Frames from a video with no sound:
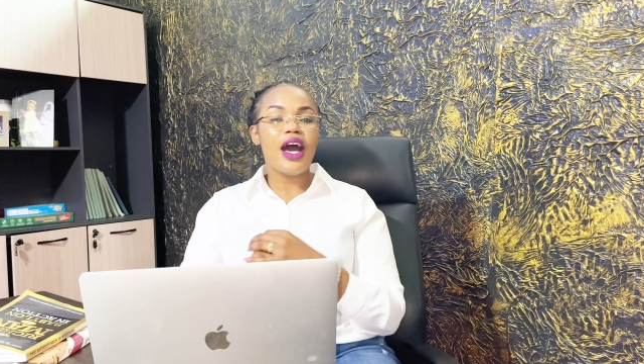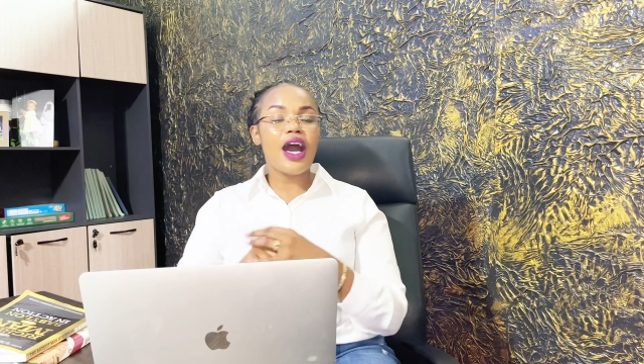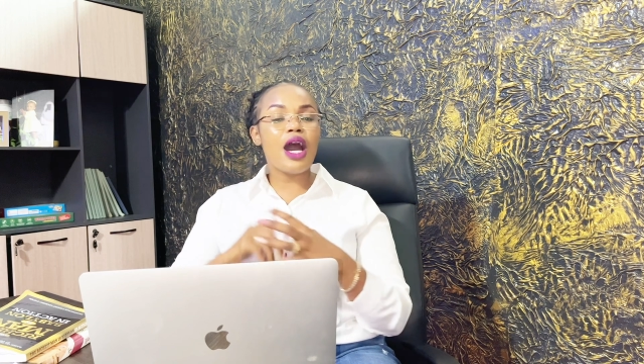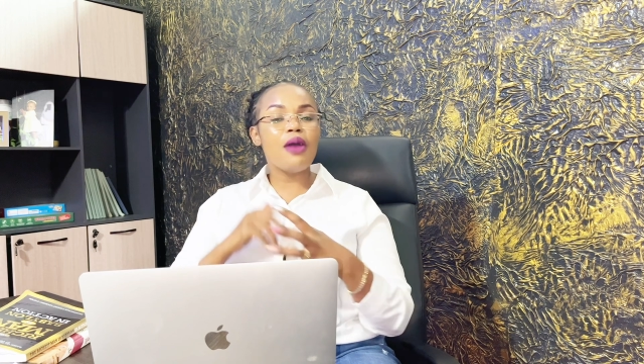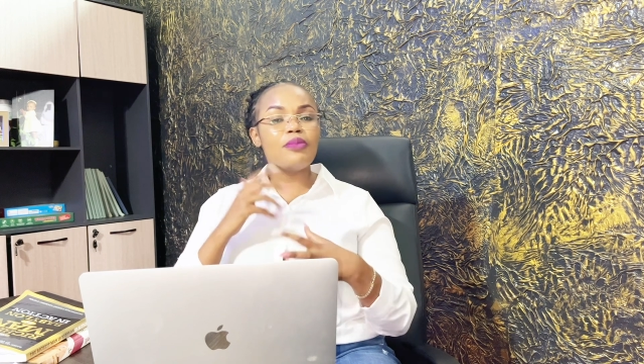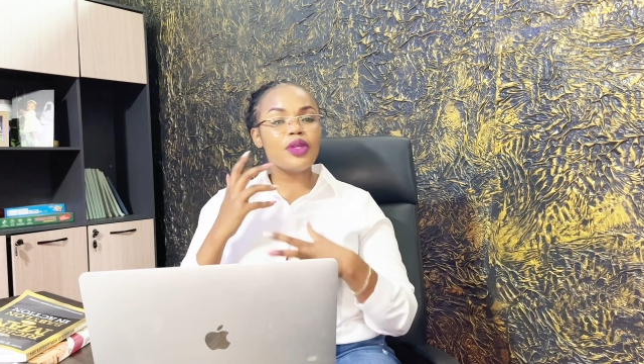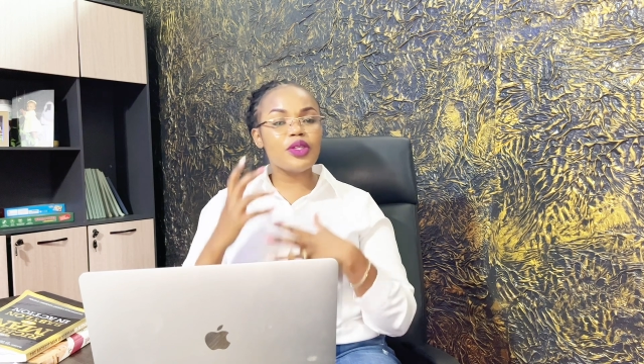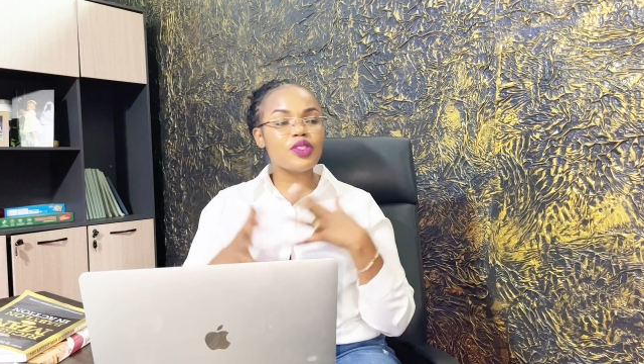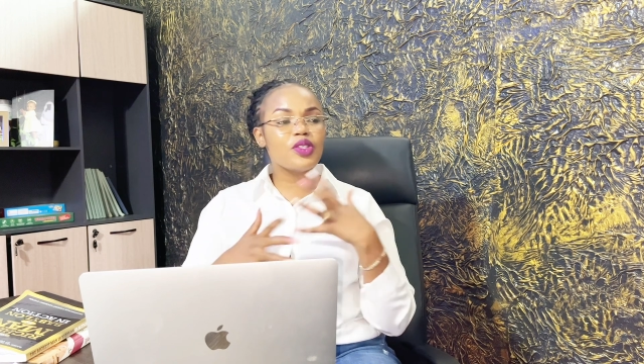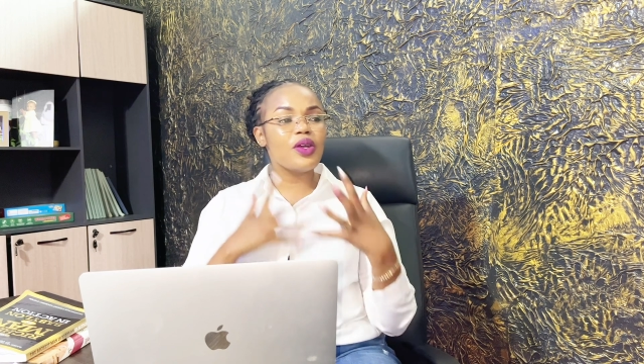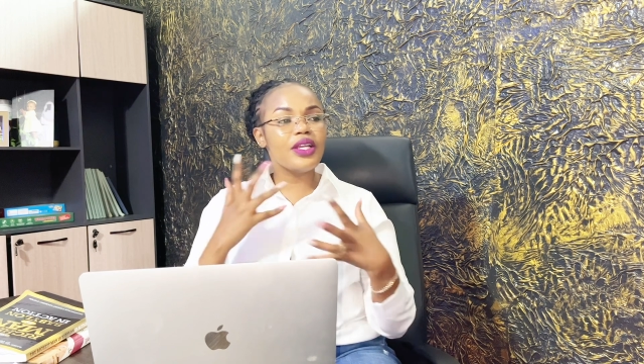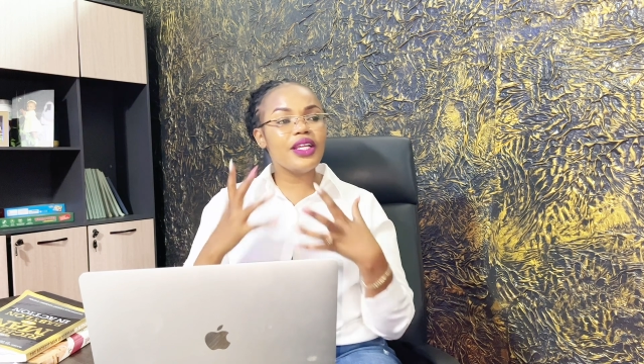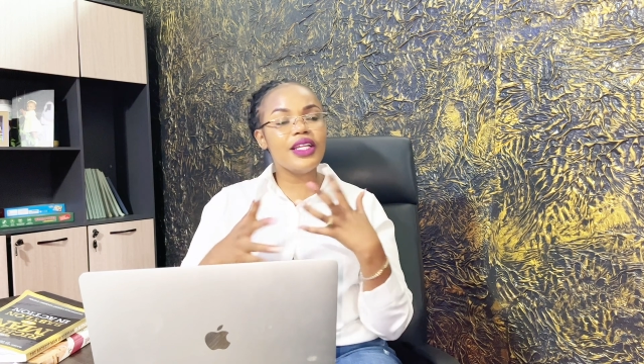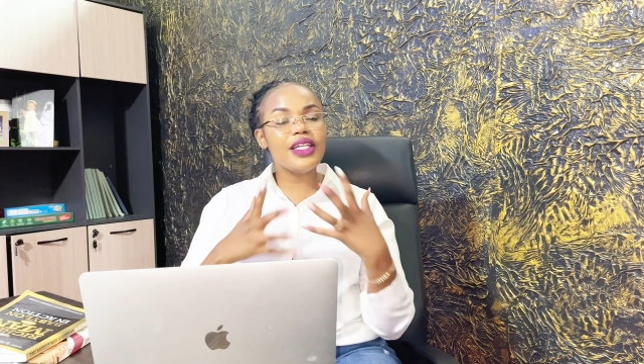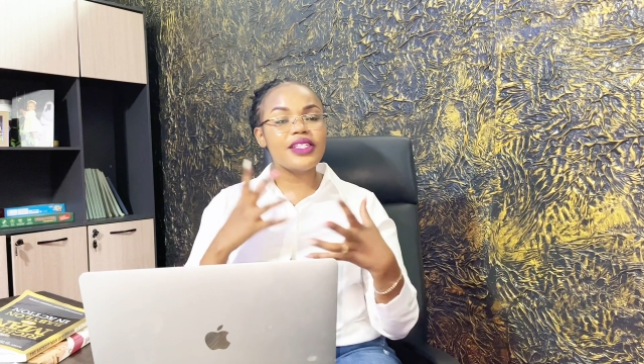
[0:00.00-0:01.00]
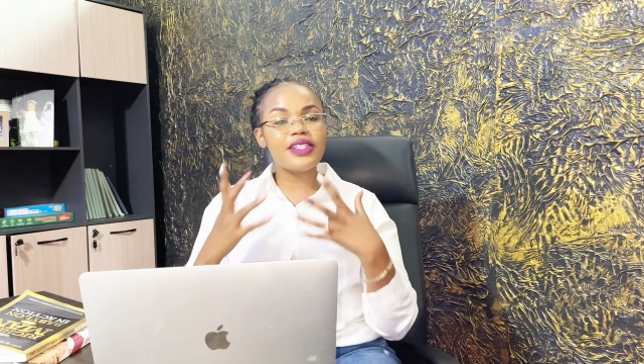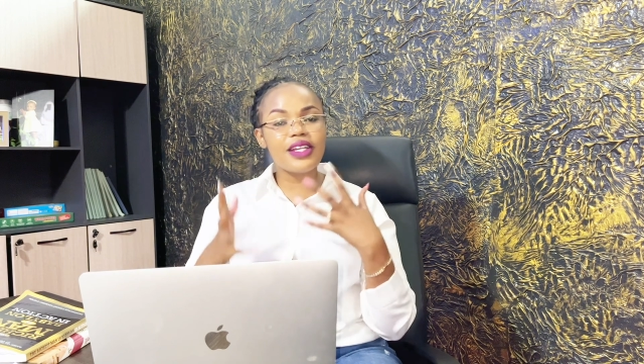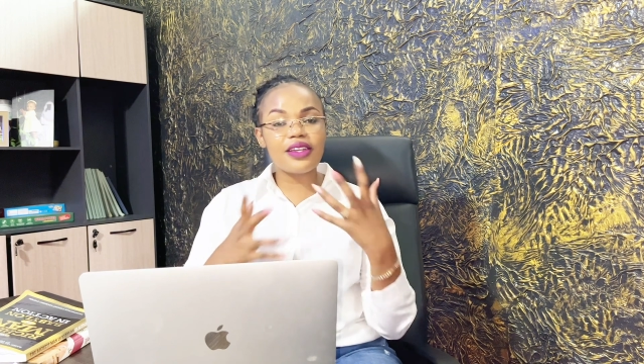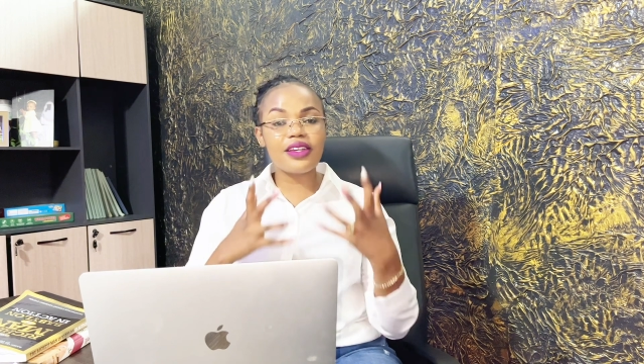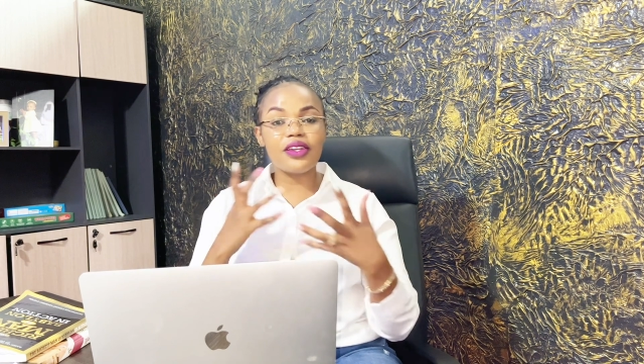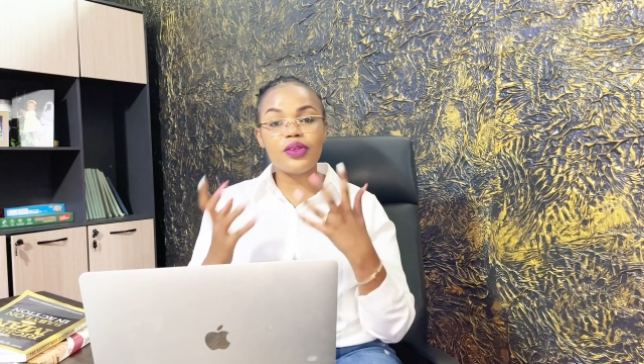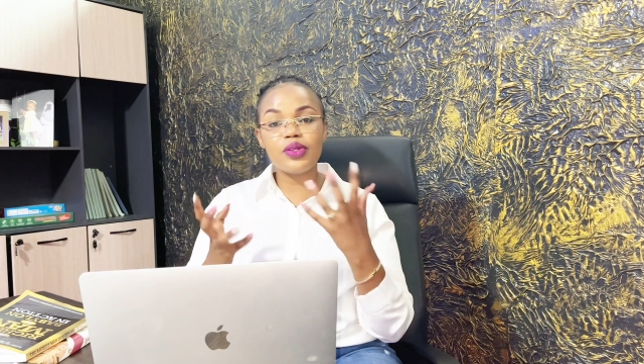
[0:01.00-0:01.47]
I'm not only
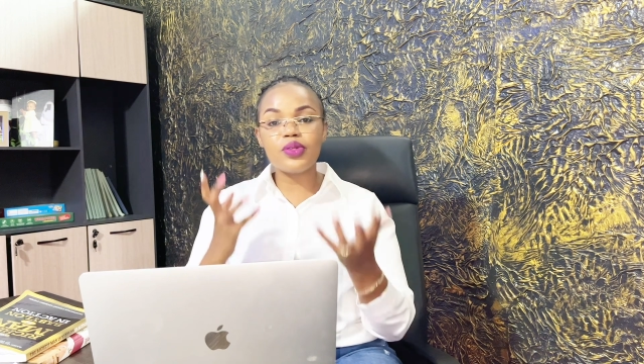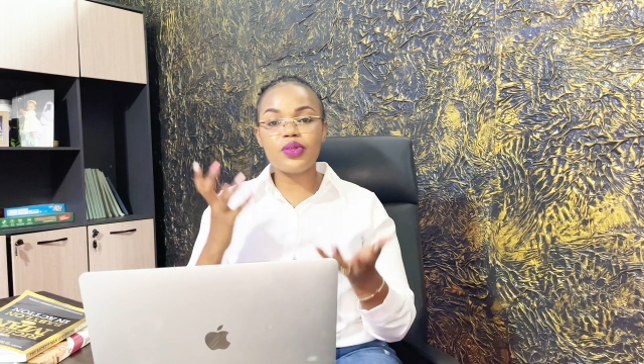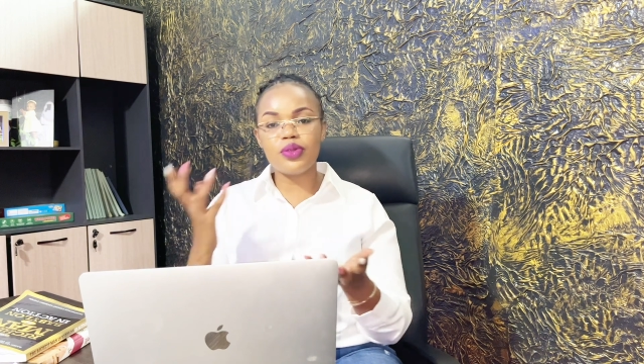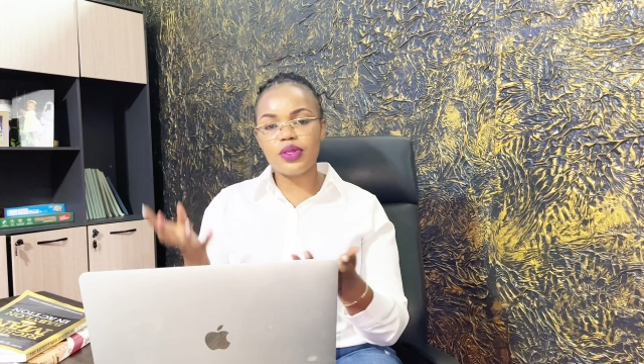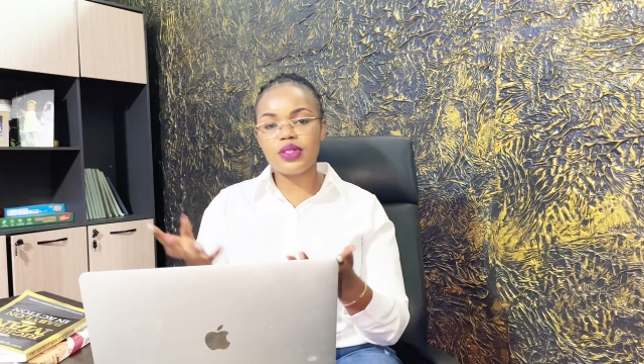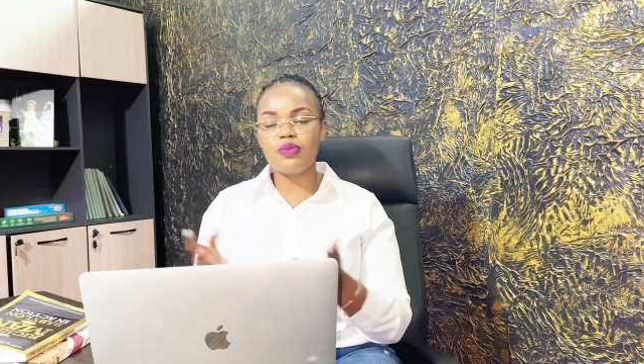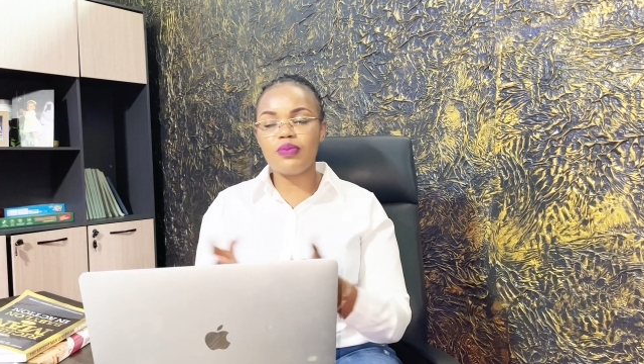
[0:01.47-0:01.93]
taking you to those